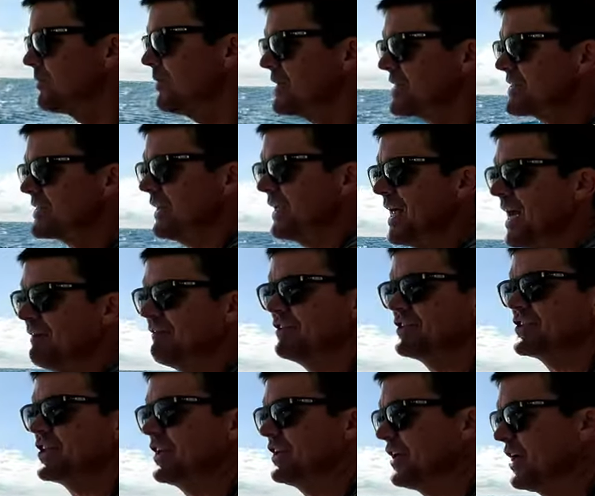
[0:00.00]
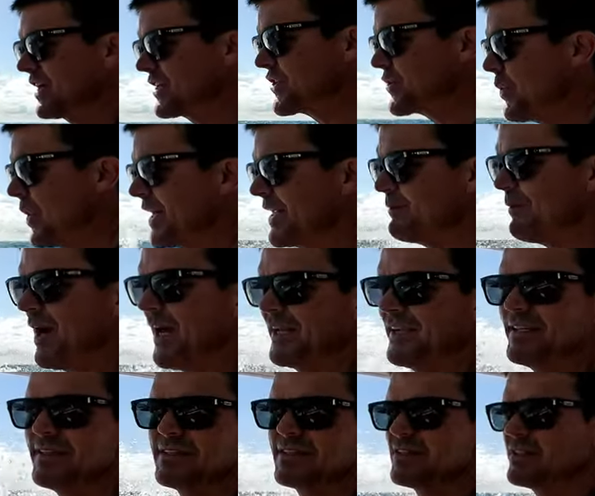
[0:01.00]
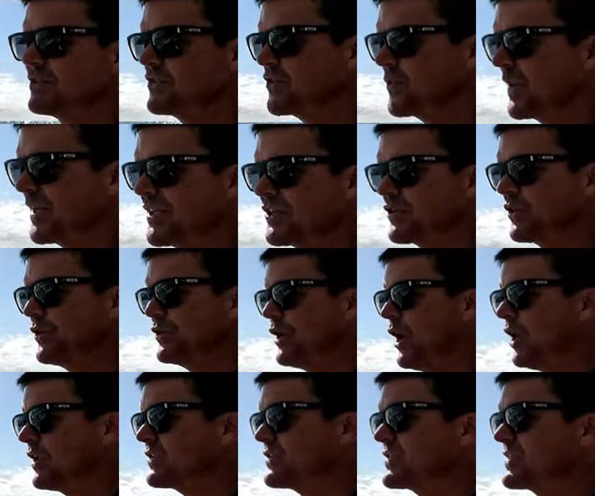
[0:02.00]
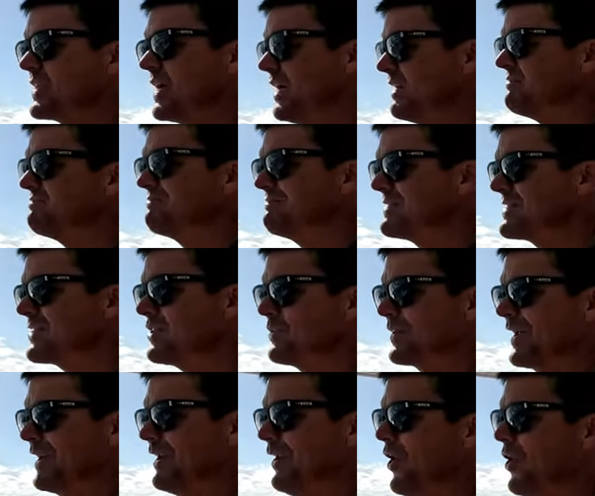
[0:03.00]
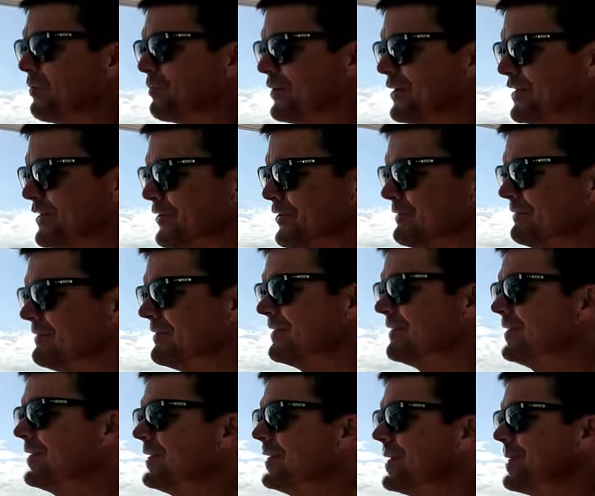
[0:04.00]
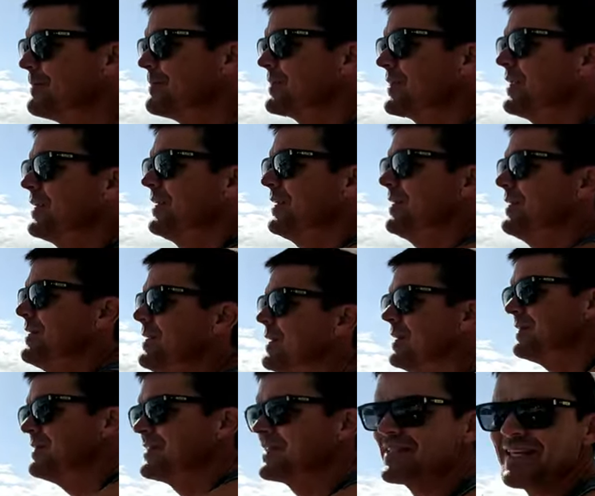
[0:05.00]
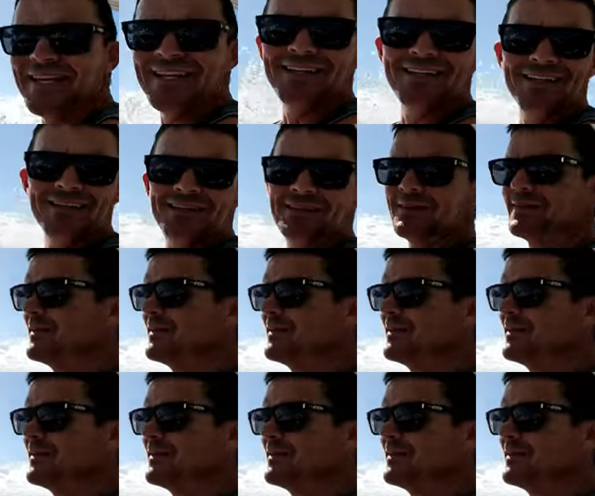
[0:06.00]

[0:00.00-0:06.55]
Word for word: we're still averaging like 21, 22 knots, so still getting along pretty good. Seated.